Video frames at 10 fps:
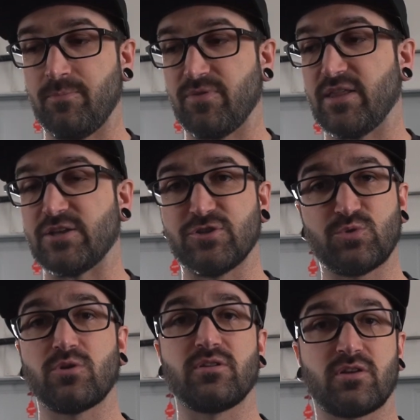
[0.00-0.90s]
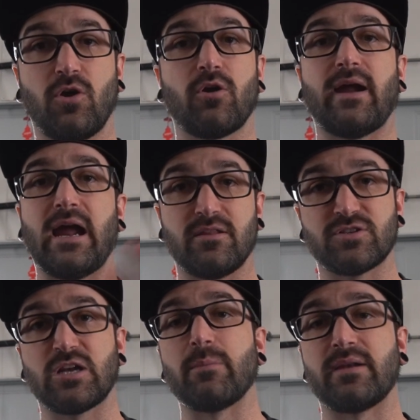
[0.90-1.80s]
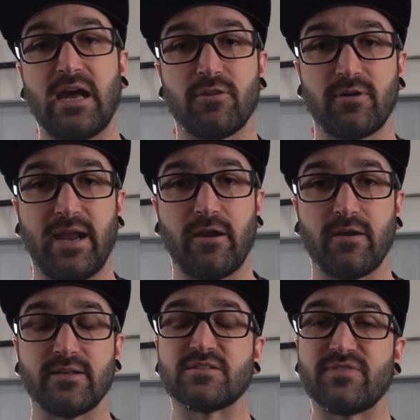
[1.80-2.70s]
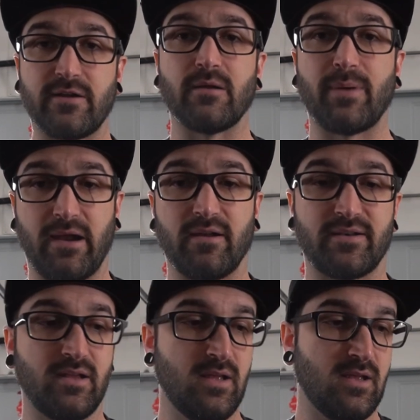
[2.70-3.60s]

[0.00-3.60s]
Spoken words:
They just wanted the car out of the shop and out of their hair, and it's very apparent.